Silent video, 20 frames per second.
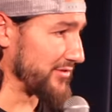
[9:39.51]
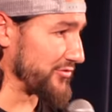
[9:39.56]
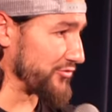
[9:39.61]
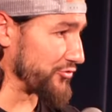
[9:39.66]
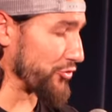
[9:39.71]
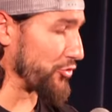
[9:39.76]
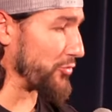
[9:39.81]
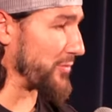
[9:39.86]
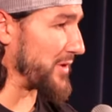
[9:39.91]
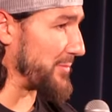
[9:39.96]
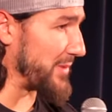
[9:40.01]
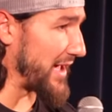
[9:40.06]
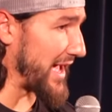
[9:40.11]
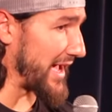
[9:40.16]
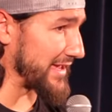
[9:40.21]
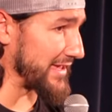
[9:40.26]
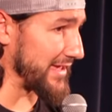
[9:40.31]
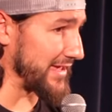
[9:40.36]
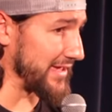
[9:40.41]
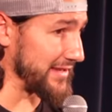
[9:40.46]
drew me
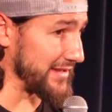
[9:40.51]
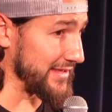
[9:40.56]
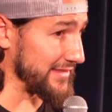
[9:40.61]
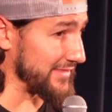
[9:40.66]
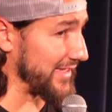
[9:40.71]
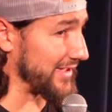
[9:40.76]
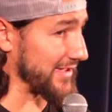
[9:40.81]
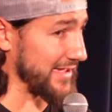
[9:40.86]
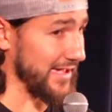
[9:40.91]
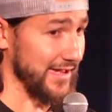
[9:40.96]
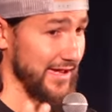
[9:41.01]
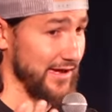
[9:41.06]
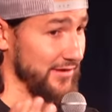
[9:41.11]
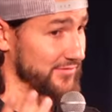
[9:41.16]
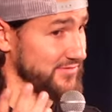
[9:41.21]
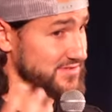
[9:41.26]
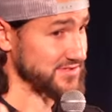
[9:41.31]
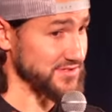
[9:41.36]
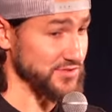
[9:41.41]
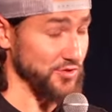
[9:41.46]
back in, and, like, I
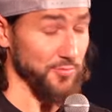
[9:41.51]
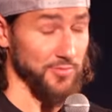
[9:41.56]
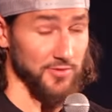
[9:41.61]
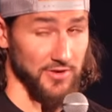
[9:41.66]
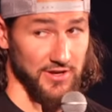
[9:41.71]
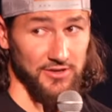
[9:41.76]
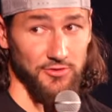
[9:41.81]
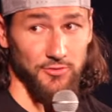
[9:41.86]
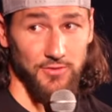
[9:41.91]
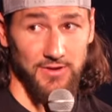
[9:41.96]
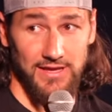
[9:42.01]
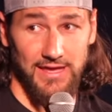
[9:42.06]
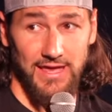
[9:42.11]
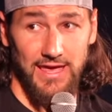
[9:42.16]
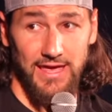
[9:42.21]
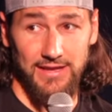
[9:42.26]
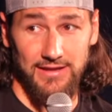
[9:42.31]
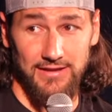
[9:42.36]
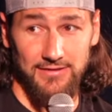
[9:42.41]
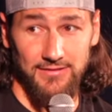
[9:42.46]
got super into it again.